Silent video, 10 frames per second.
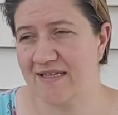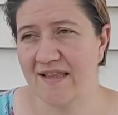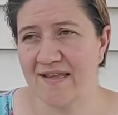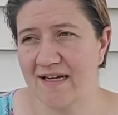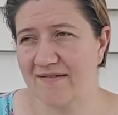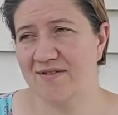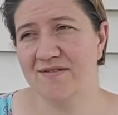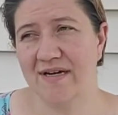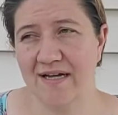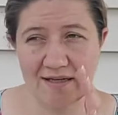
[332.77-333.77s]
I think I've still
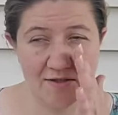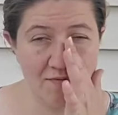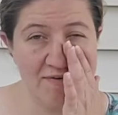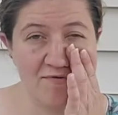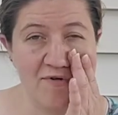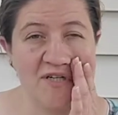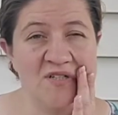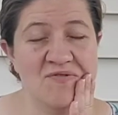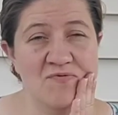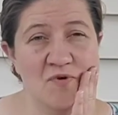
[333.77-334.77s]
got like 24
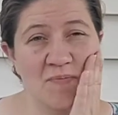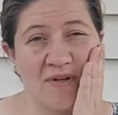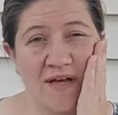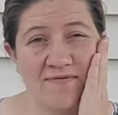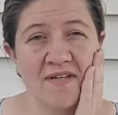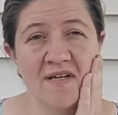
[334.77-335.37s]
inches of warp left.